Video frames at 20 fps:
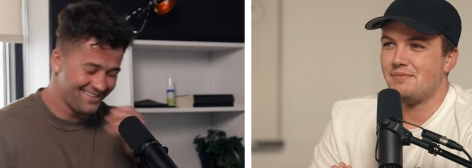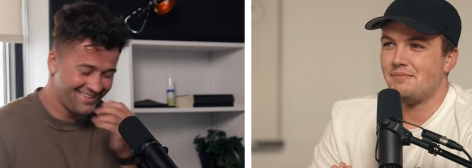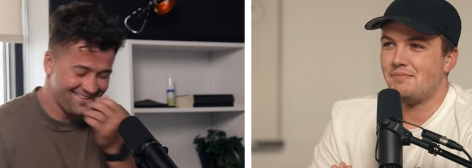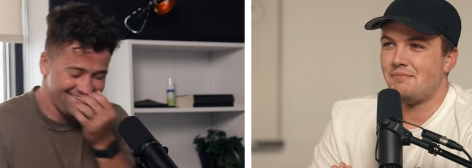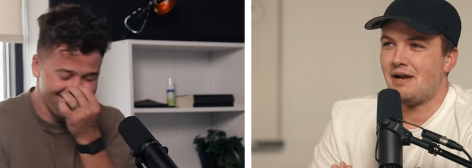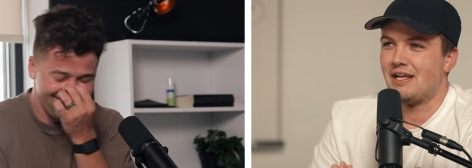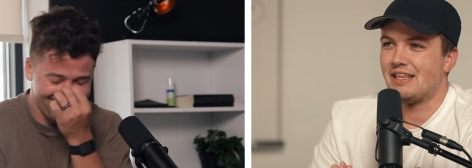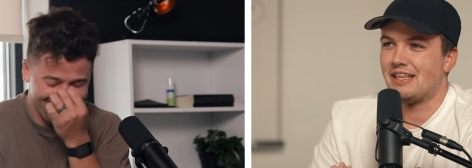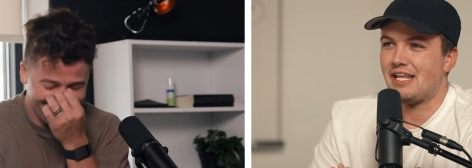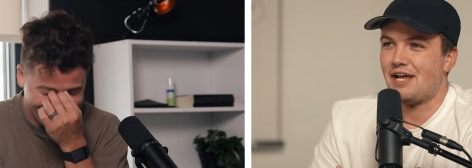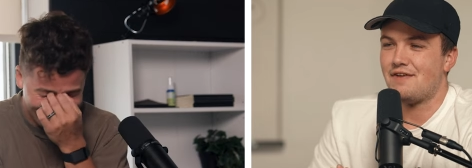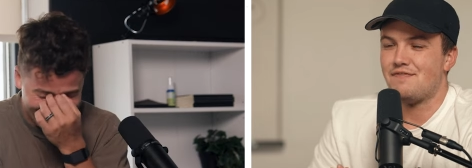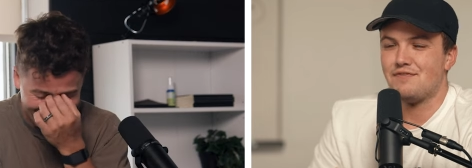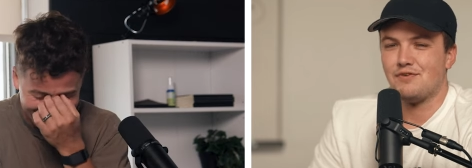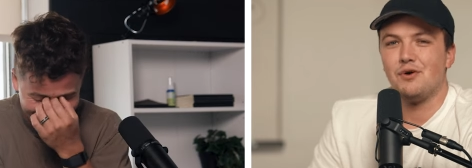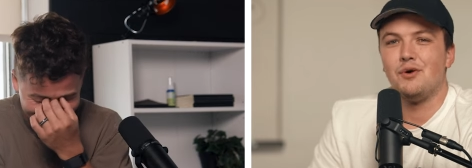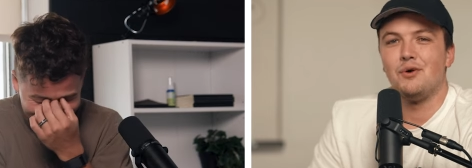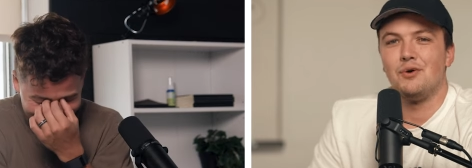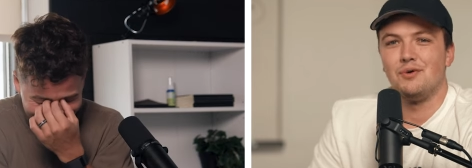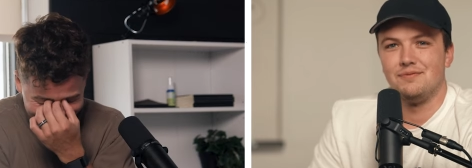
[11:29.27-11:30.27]
Speaker 1: My life
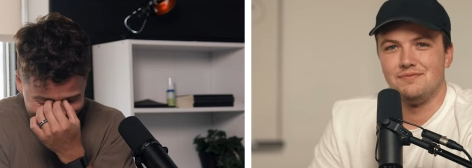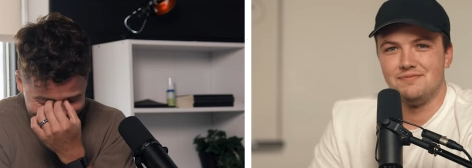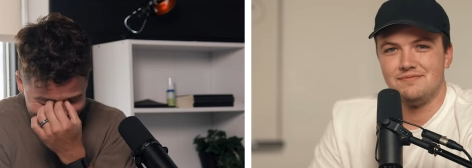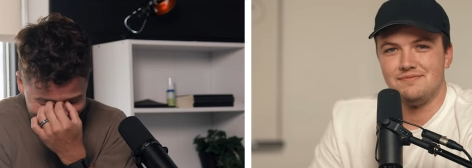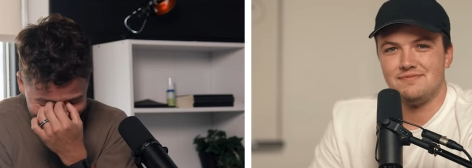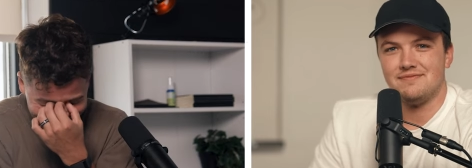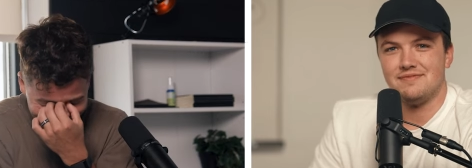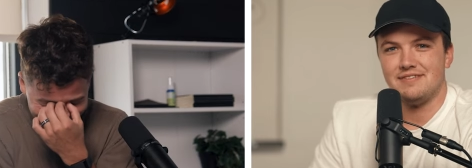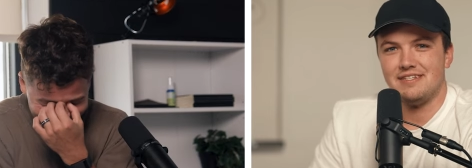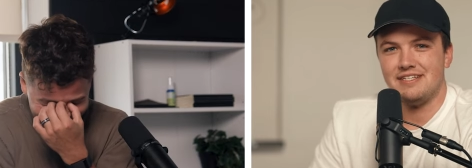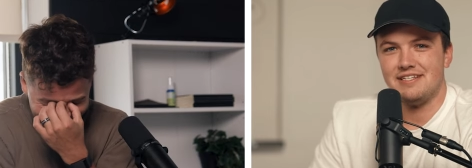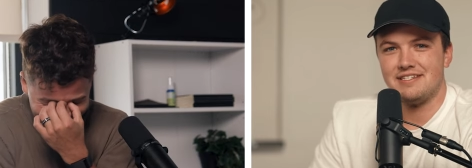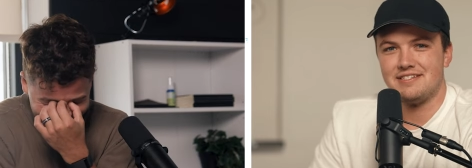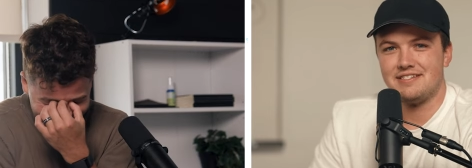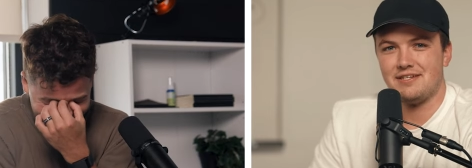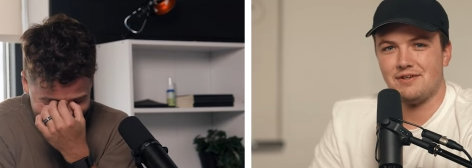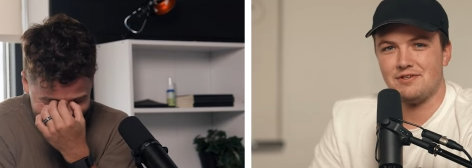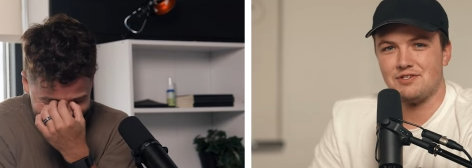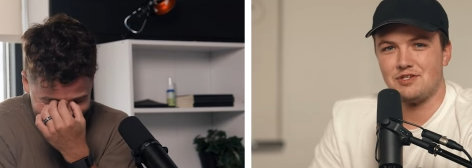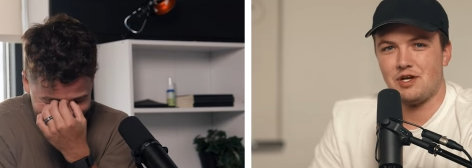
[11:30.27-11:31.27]
goal and this
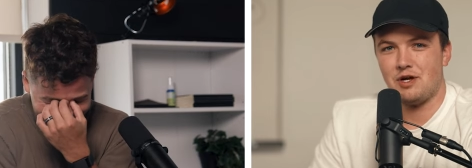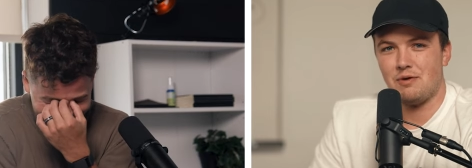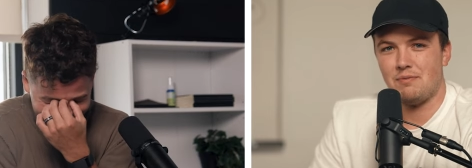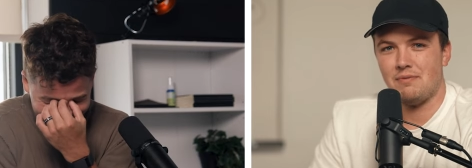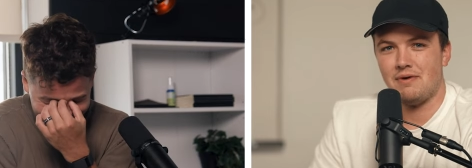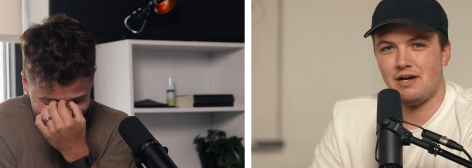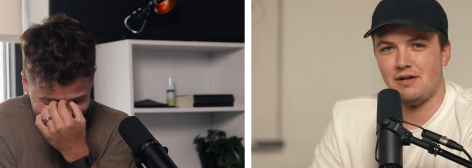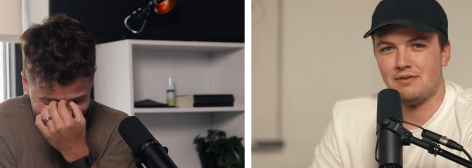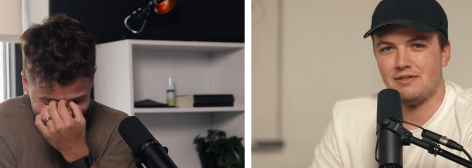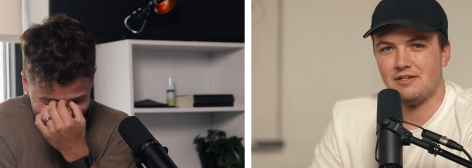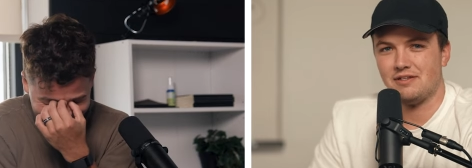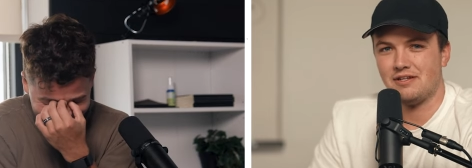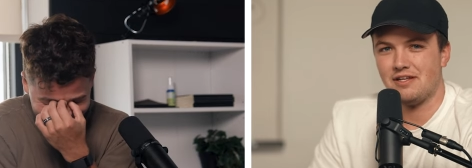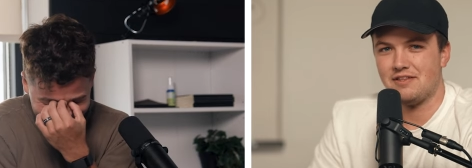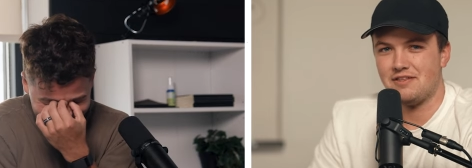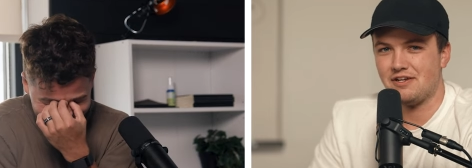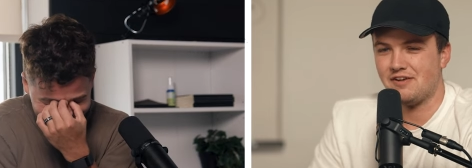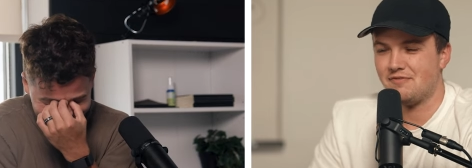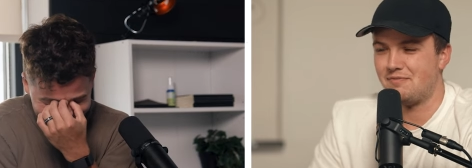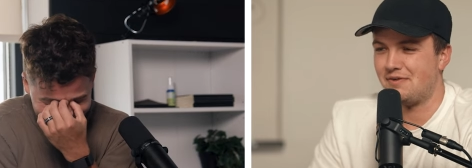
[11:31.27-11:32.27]
tells you how, how little I
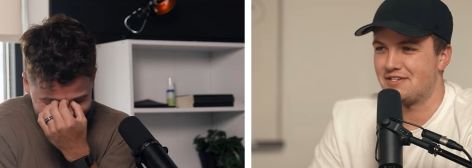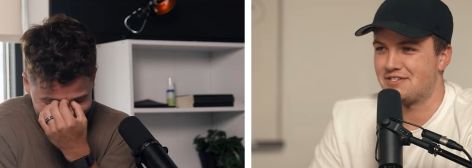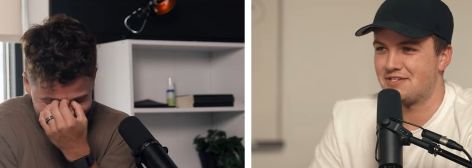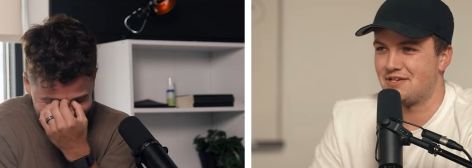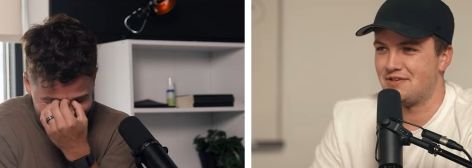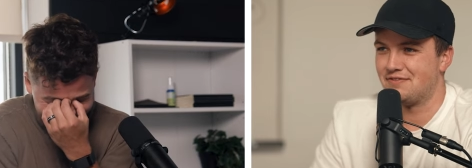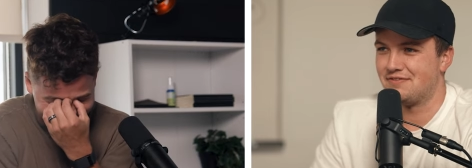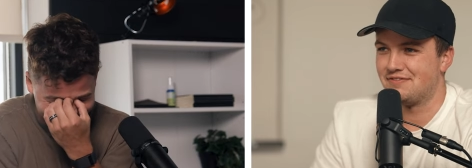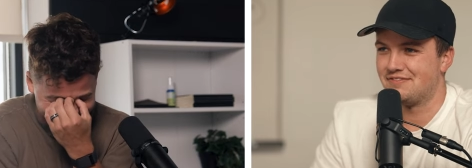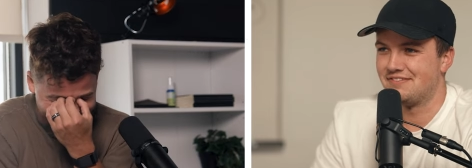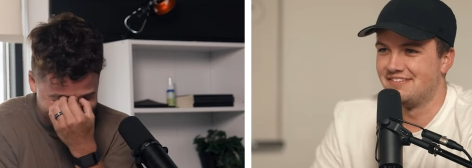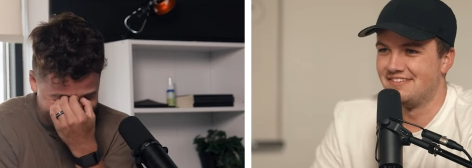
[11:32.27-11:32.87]
think of myself,